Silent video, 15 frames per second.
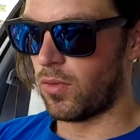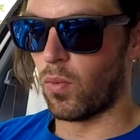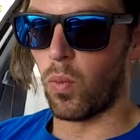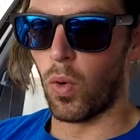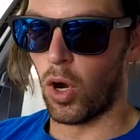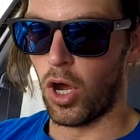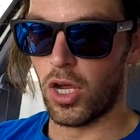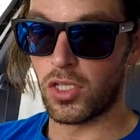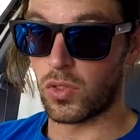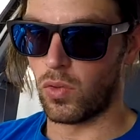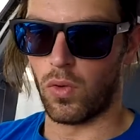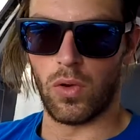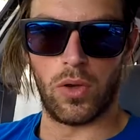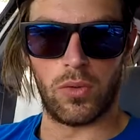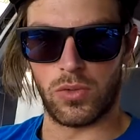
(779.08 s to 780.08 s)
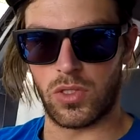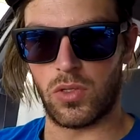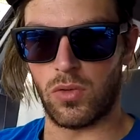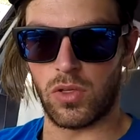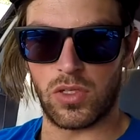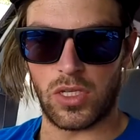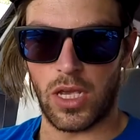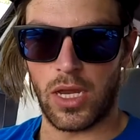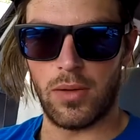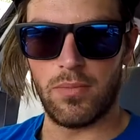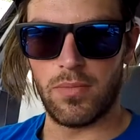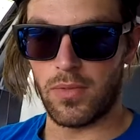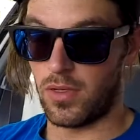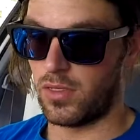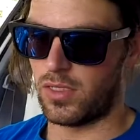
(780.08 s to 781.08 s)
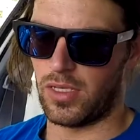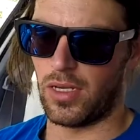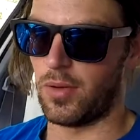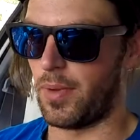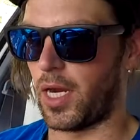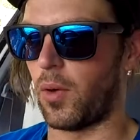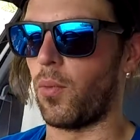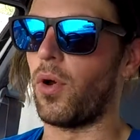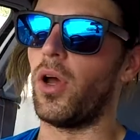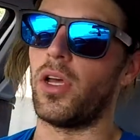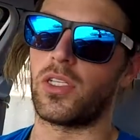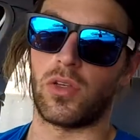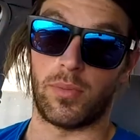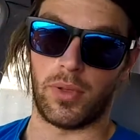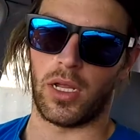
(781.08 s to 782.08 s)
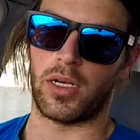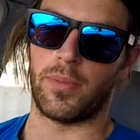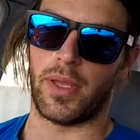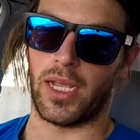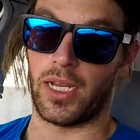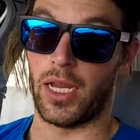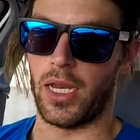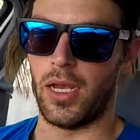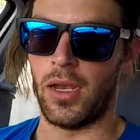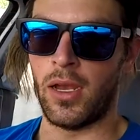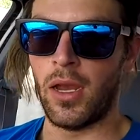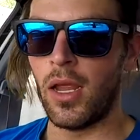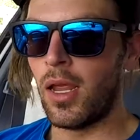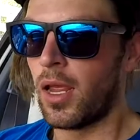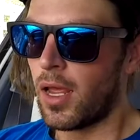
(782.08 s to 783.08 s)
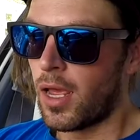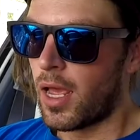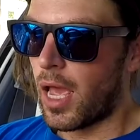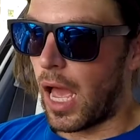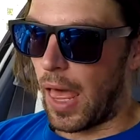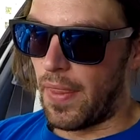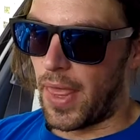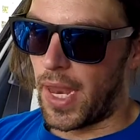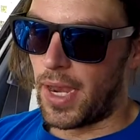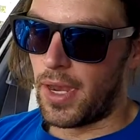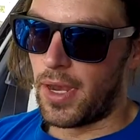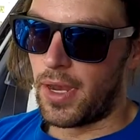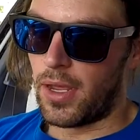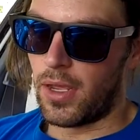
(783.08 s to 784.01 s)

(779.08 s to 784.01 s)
worse or it was still the same. It seemed to make it worse, so I plugged it back in, and then